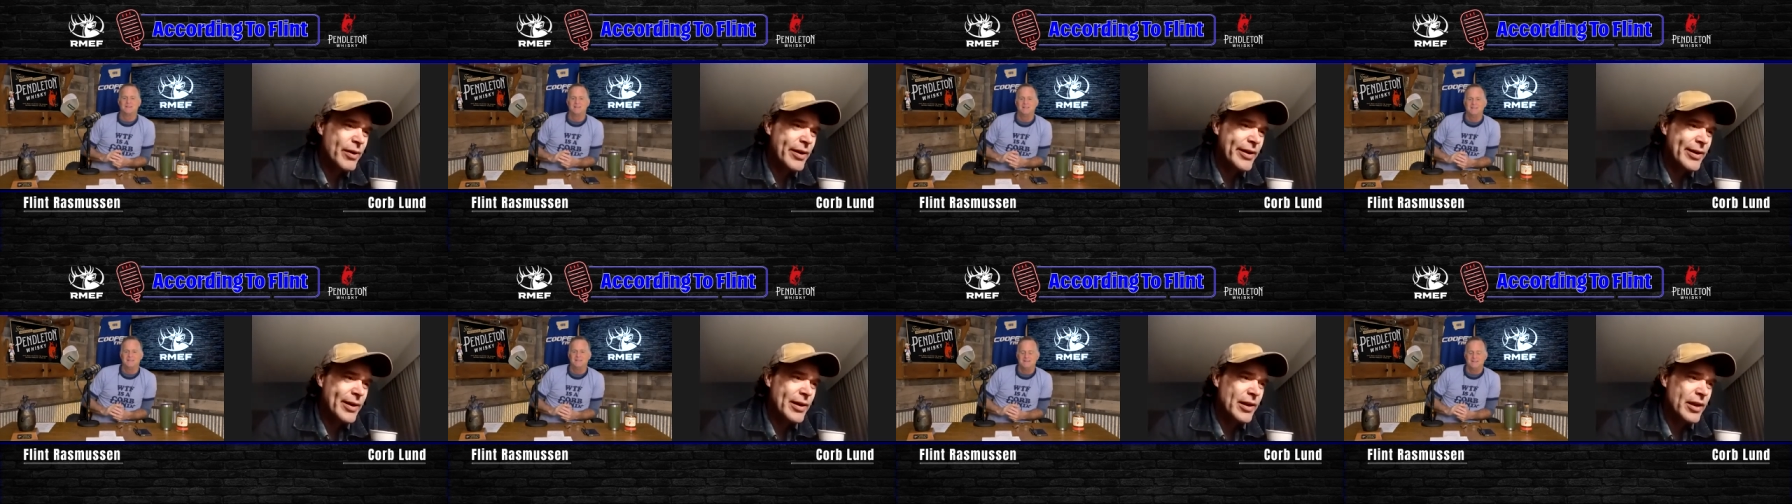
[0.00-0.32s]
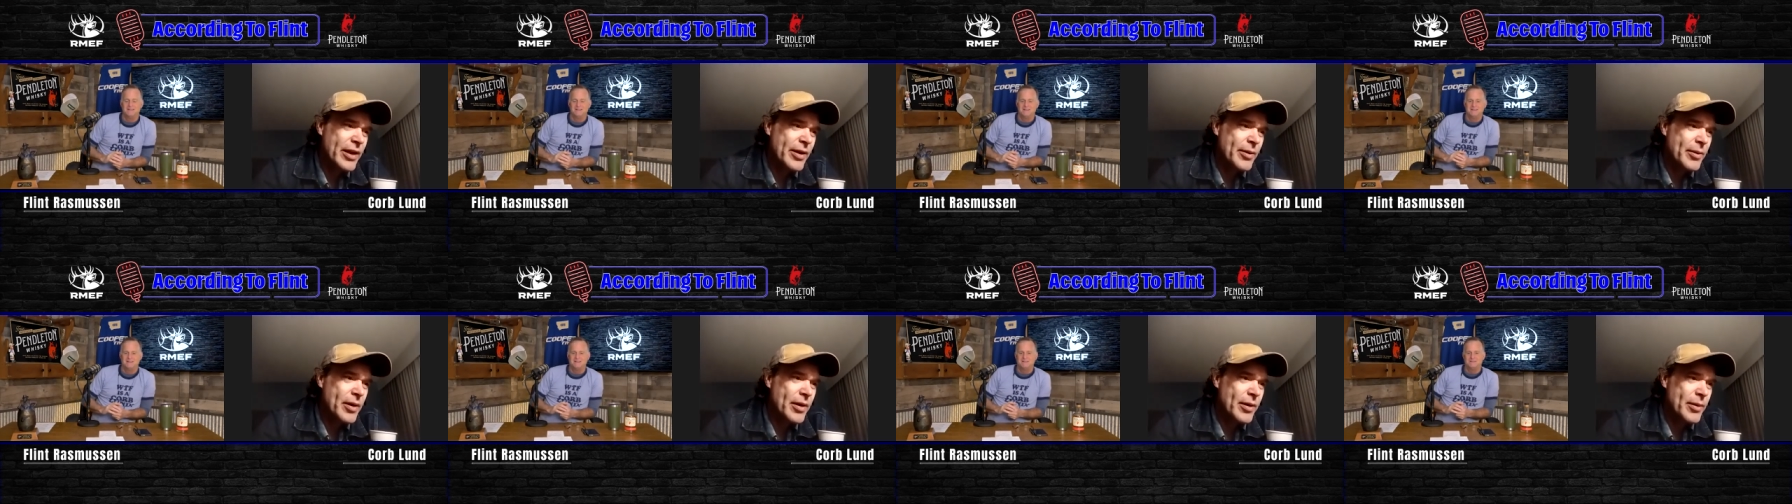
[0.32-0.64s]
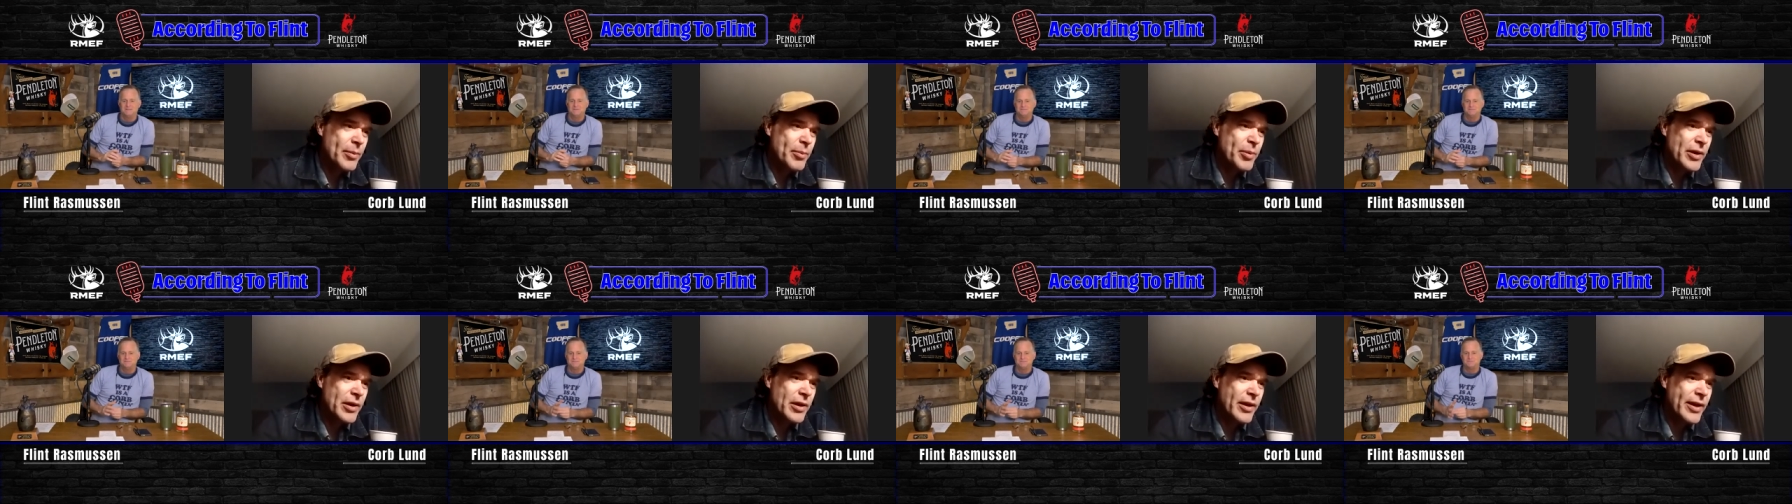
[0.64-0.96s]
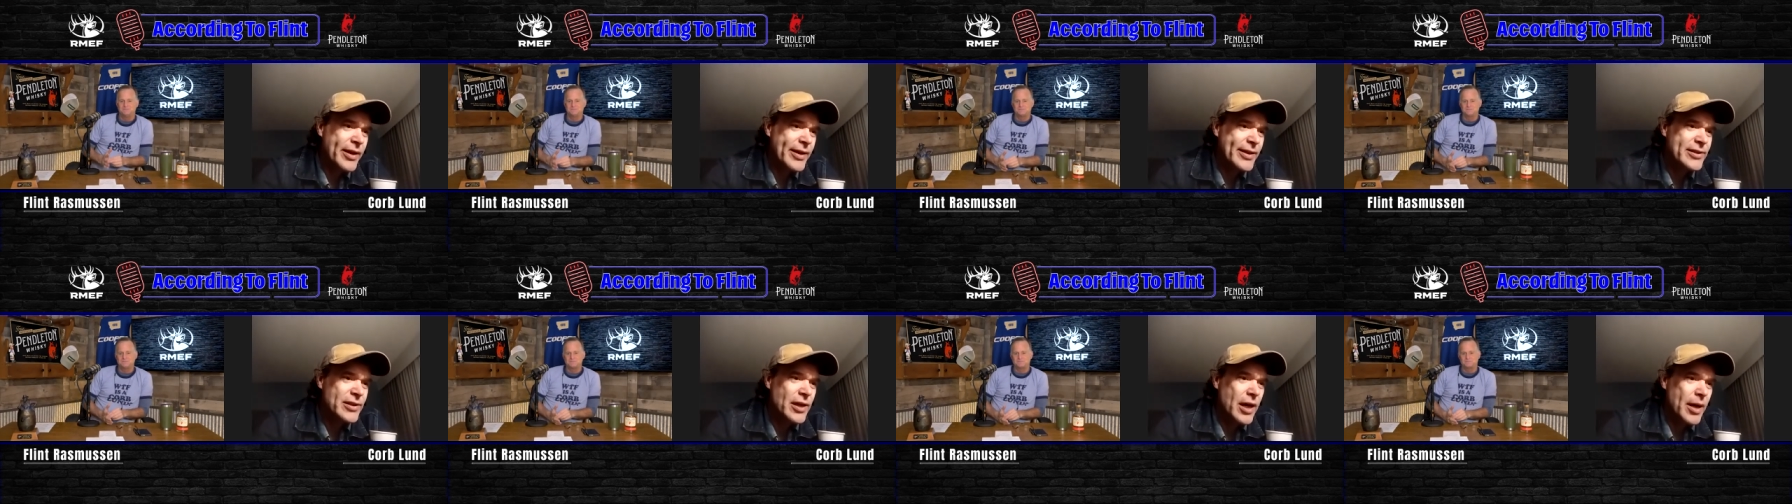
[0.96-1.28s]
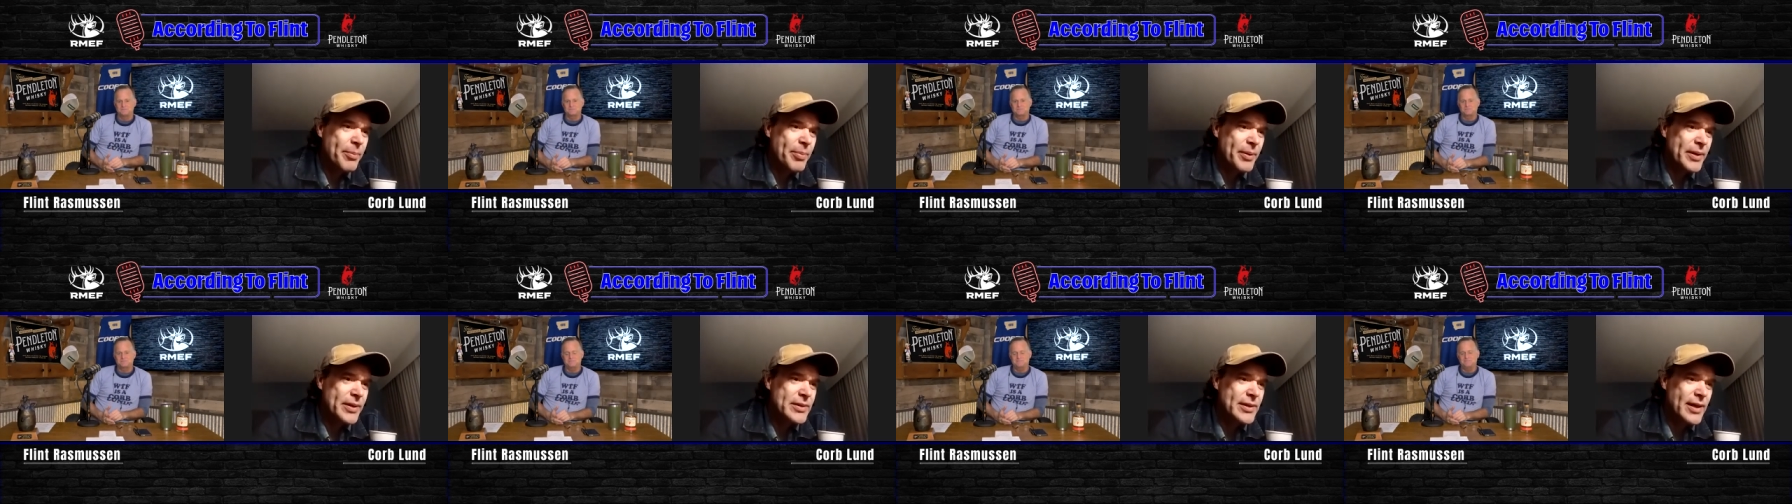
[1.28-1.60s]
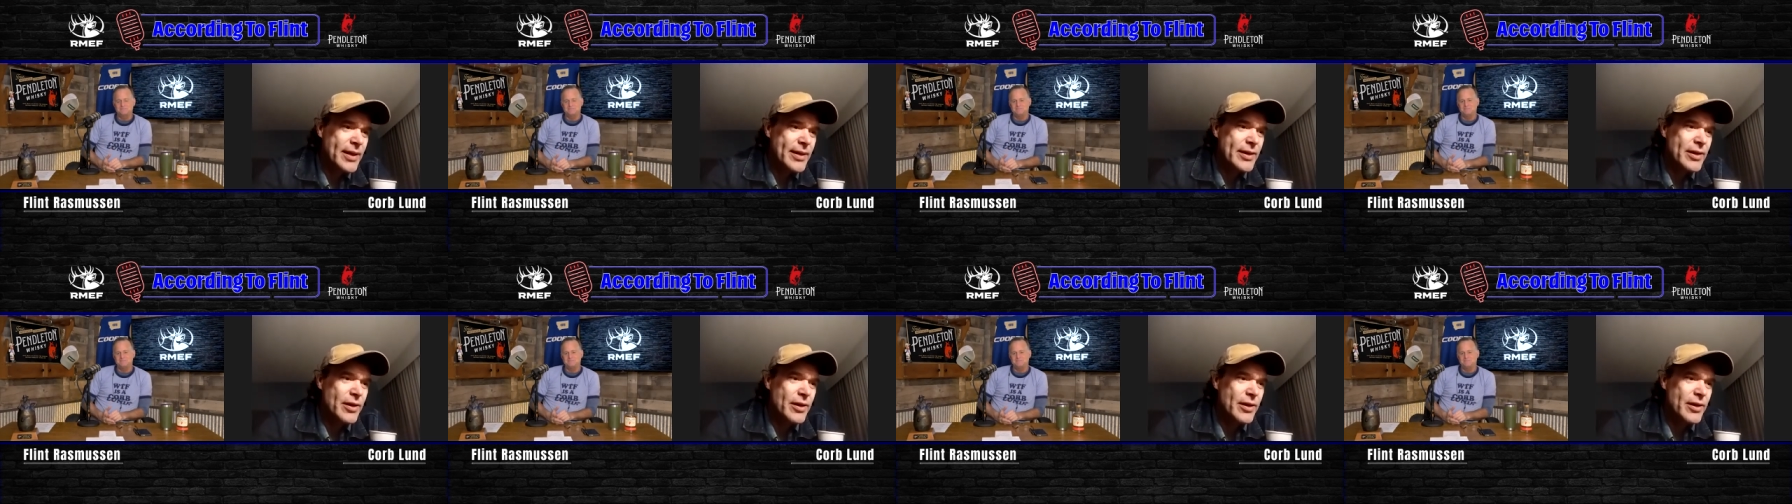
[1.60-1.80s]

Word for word: read a lot of, about a lot of topics.